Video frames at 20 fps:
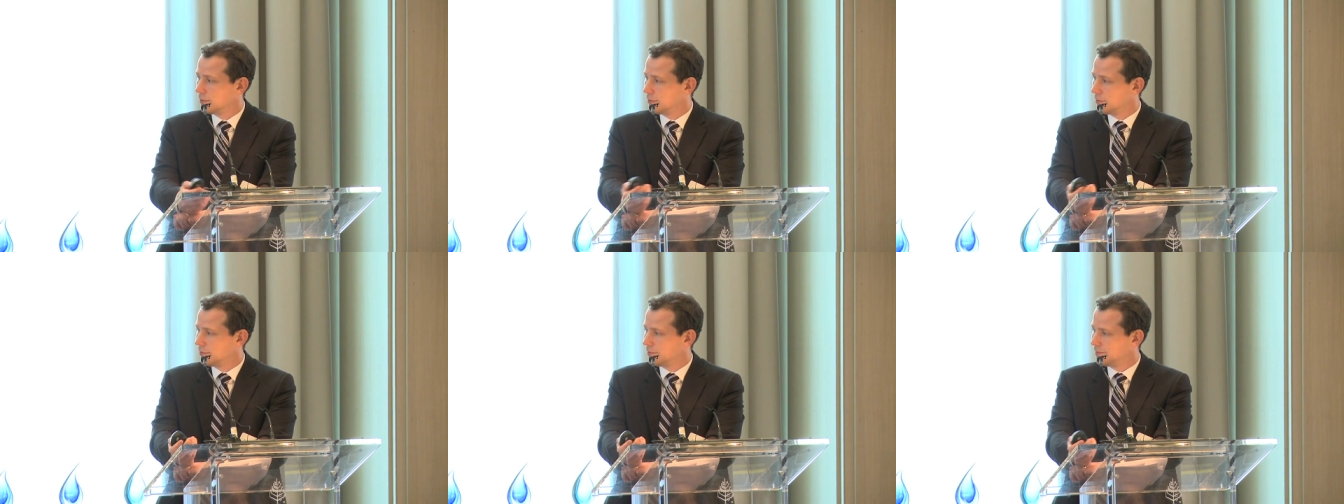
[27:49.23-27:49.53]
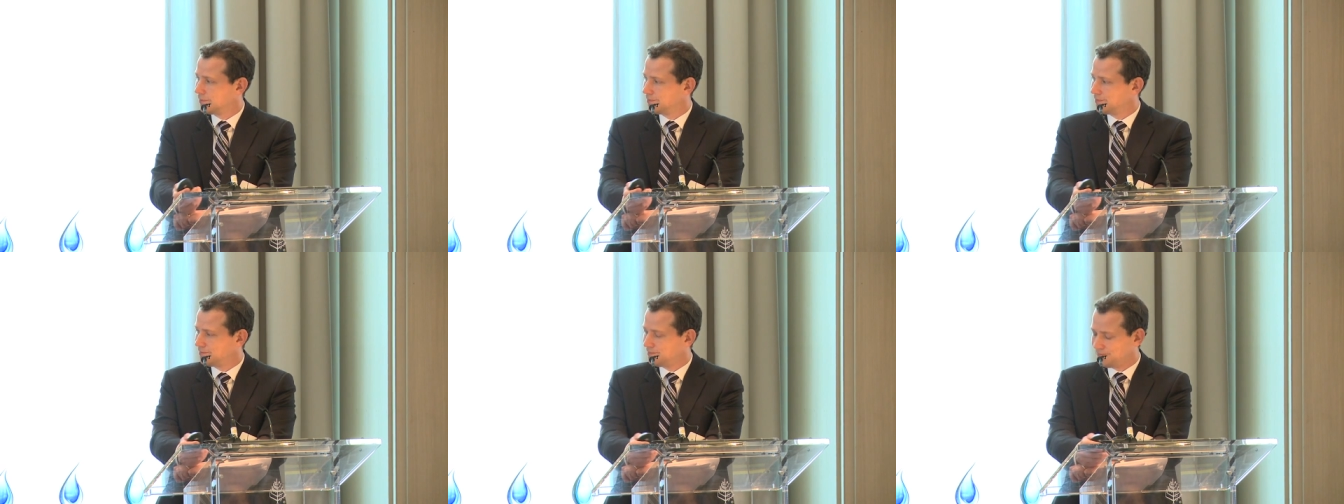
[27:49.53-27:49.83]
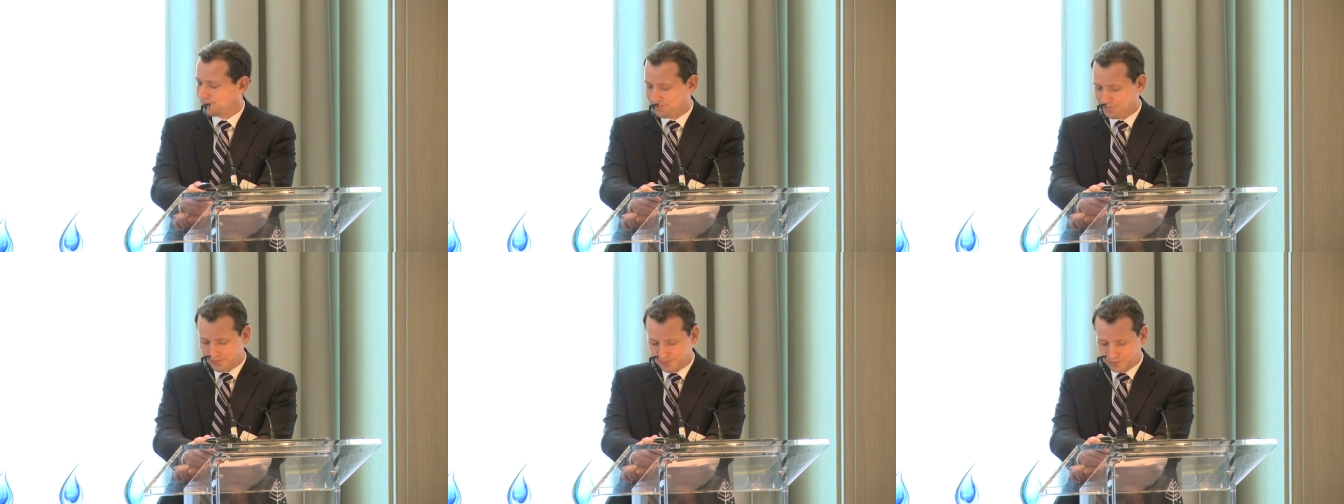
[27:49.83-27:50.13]
Yeah, and
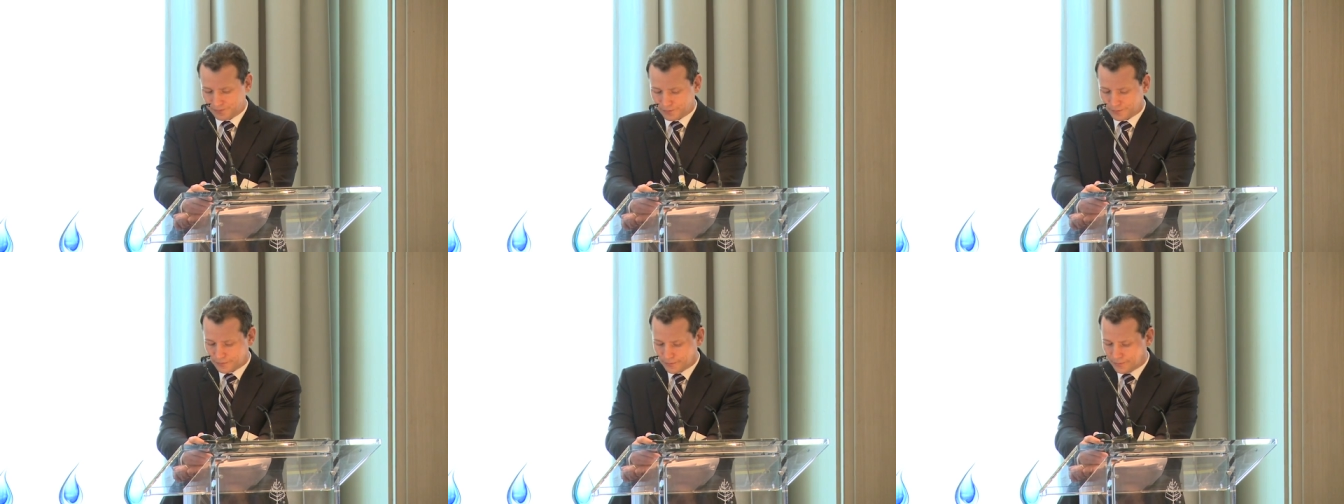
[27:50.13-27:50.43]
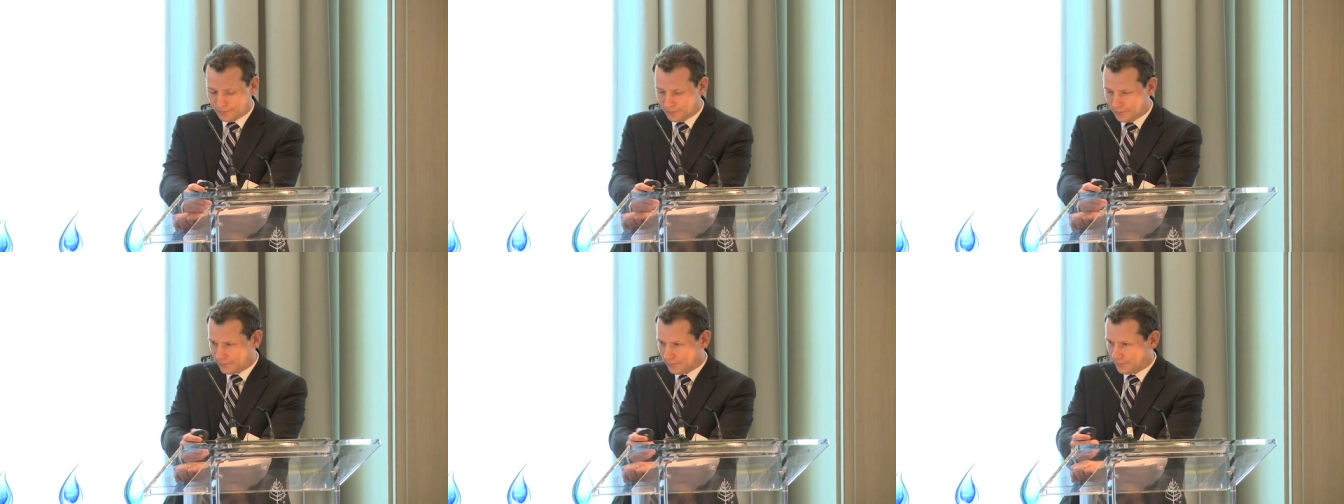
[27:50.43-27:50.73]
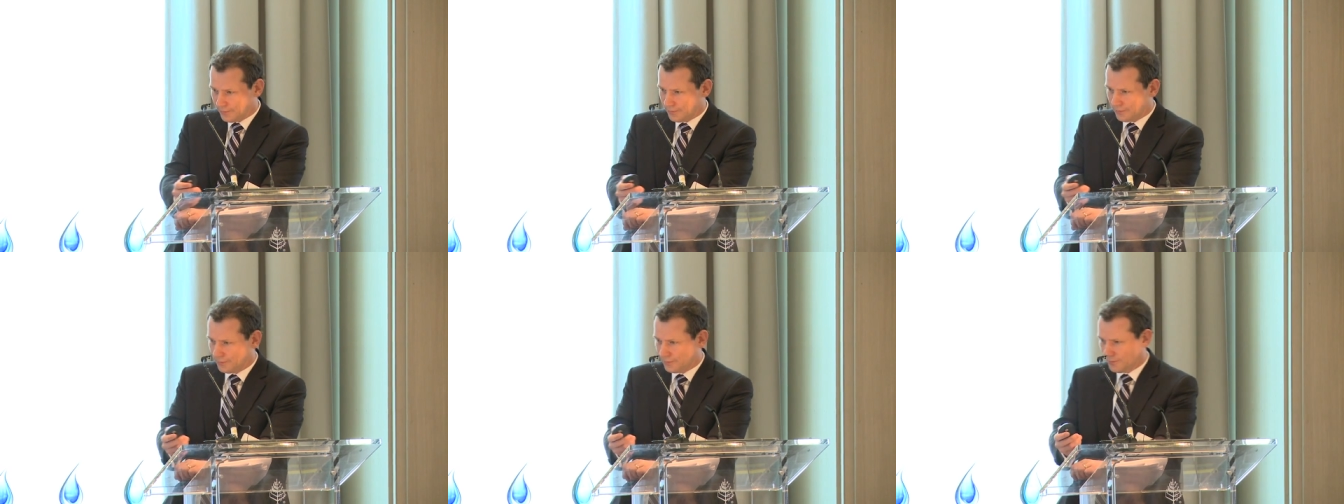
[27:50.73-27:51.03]
just the result of that
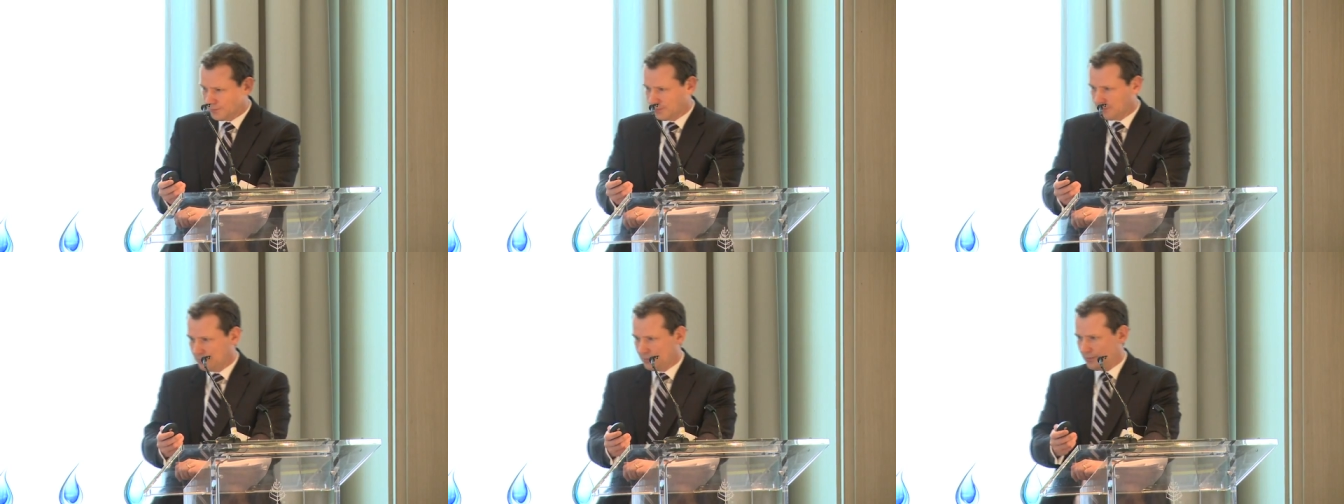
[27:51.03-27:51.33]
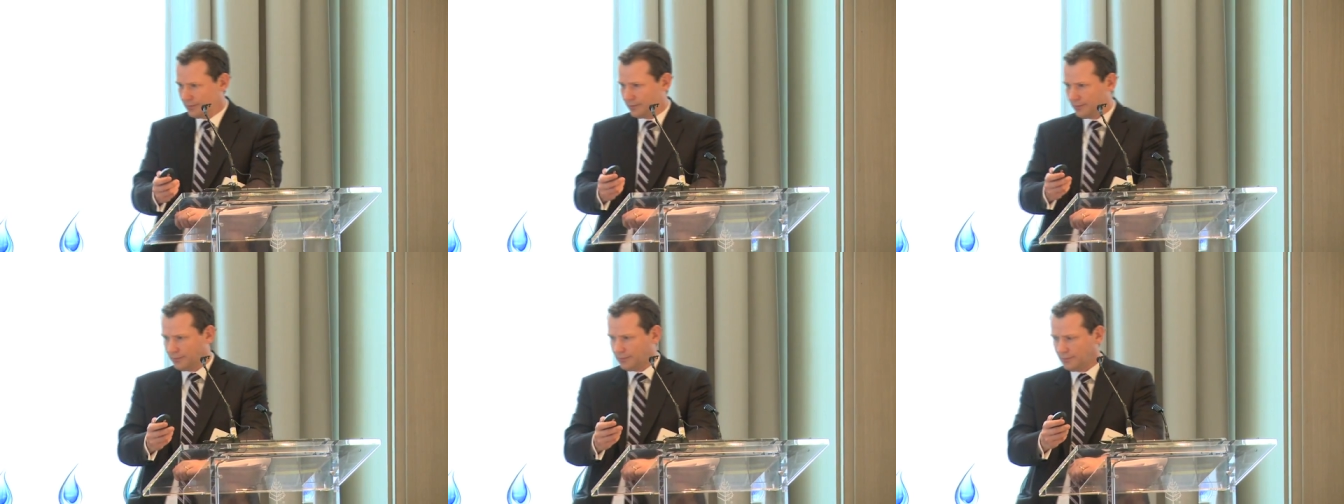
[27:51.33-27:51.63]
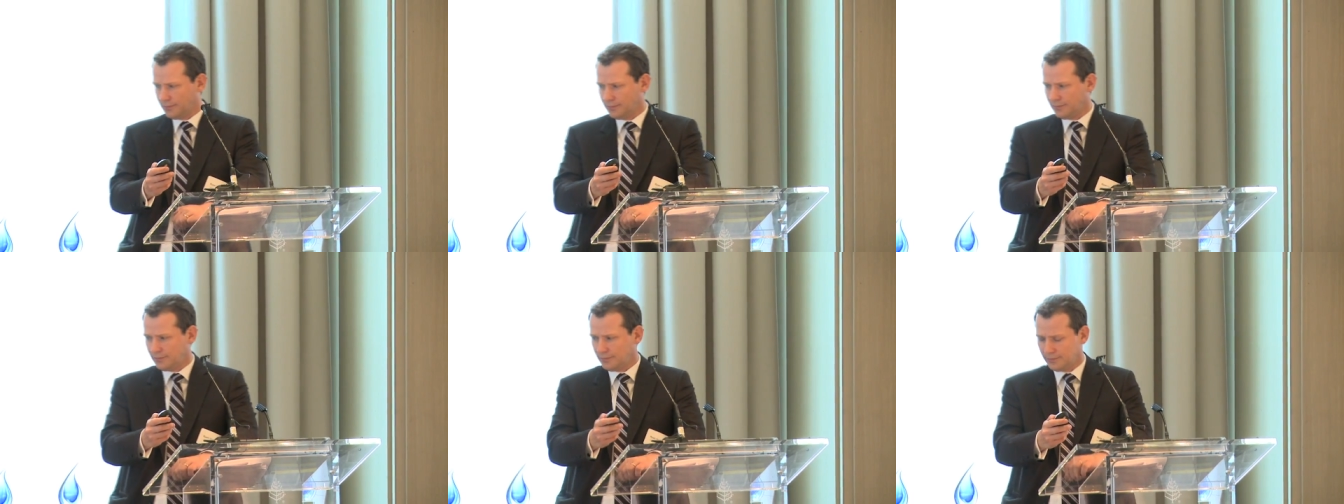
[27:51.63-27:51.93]
is that in many of the
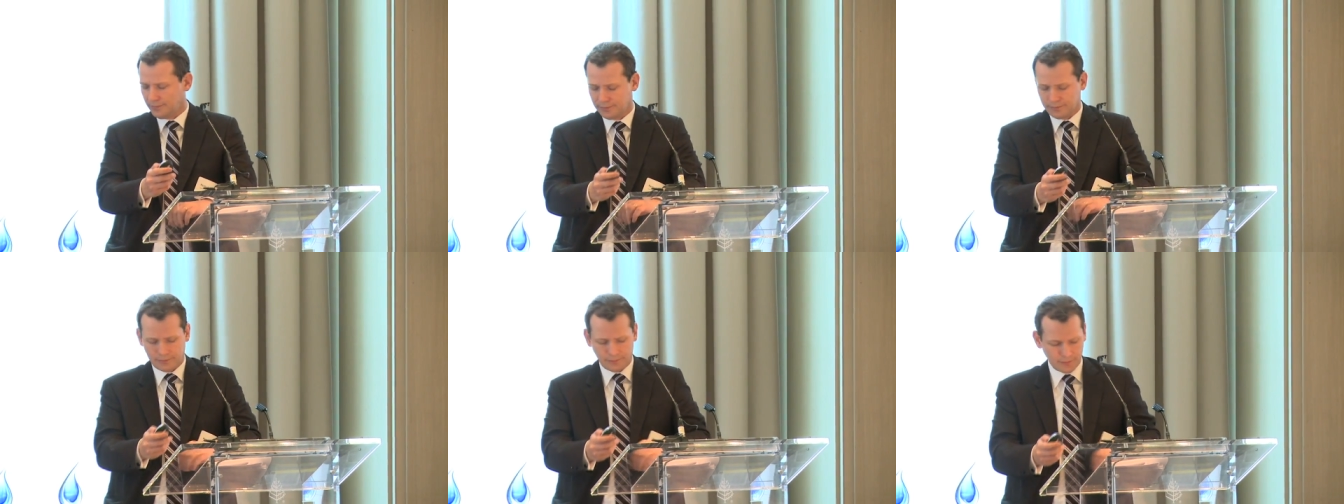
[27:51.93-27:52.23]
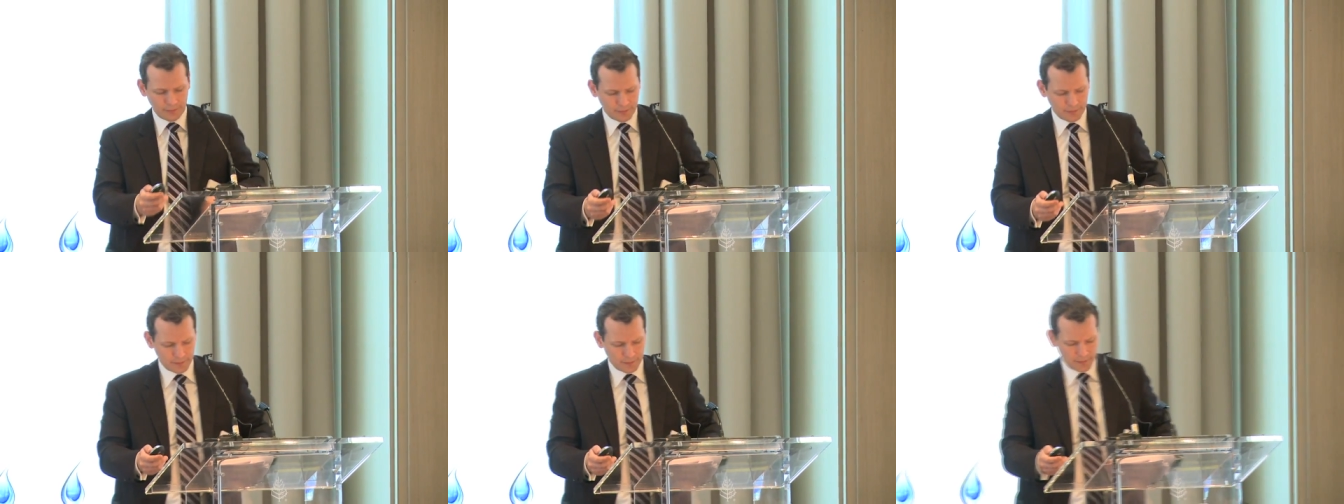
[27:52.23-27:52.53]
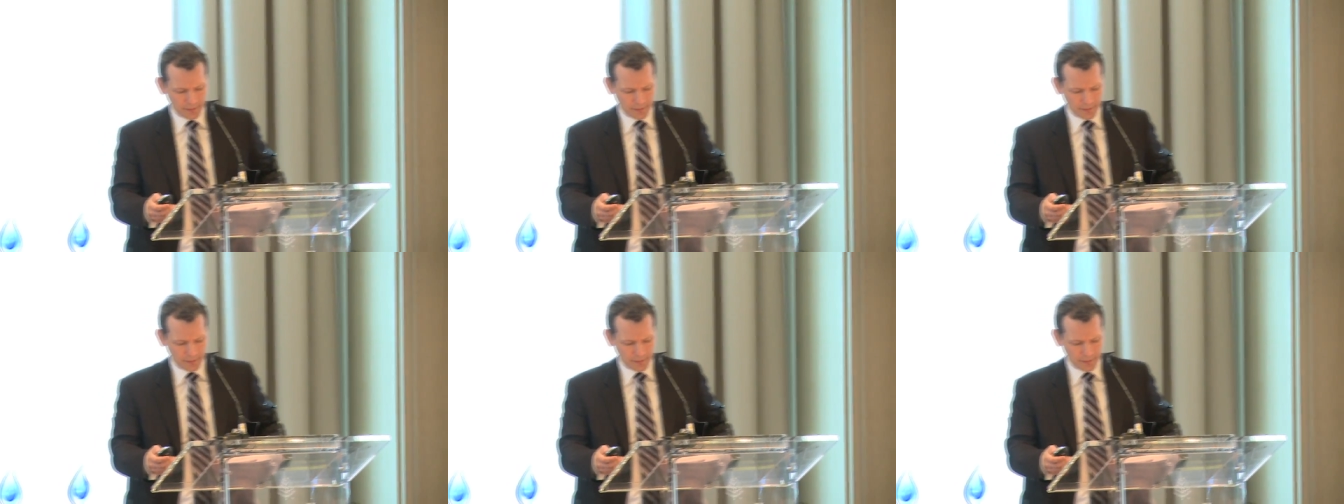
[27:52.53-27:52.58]
smaller